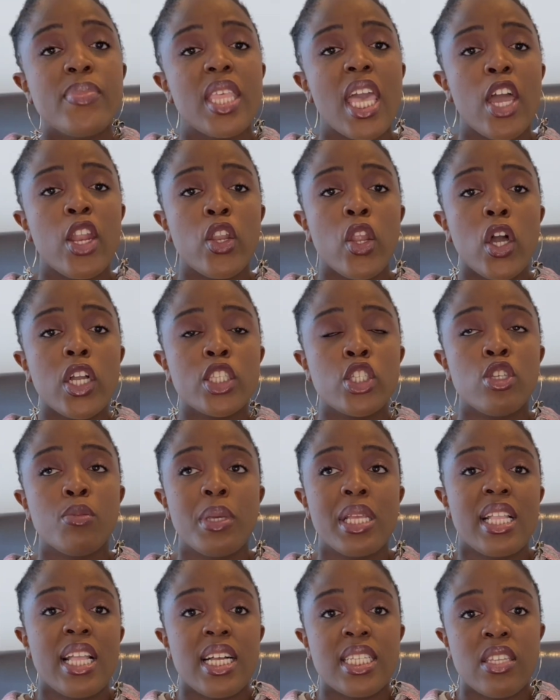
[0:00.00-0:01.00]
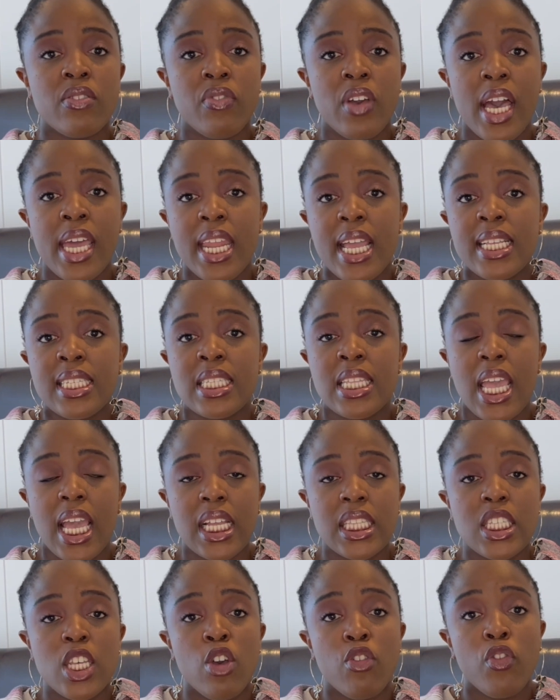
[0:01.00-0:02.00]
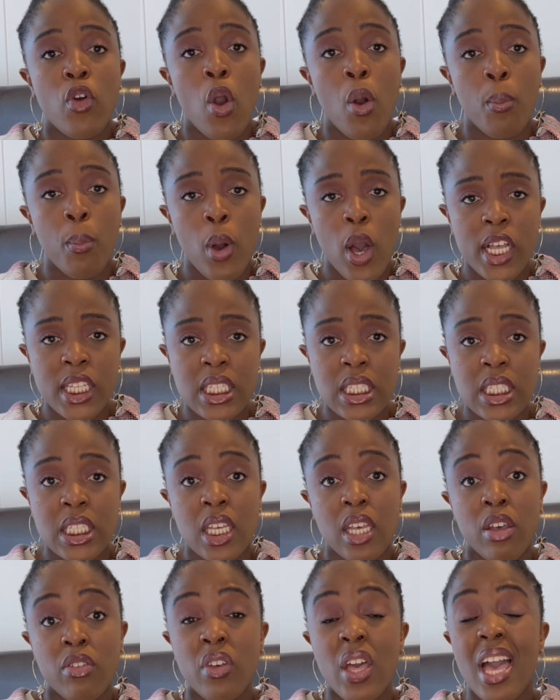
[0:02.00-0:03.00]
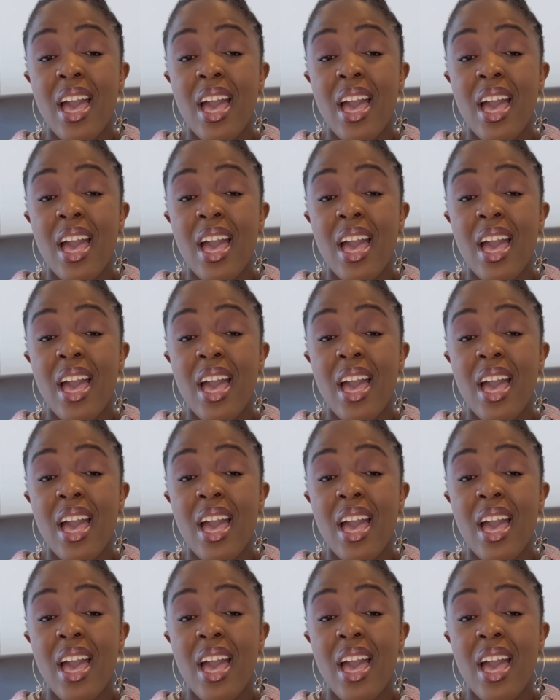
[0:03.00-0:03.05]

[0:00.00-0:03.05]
They are not to be classified as negative or positive.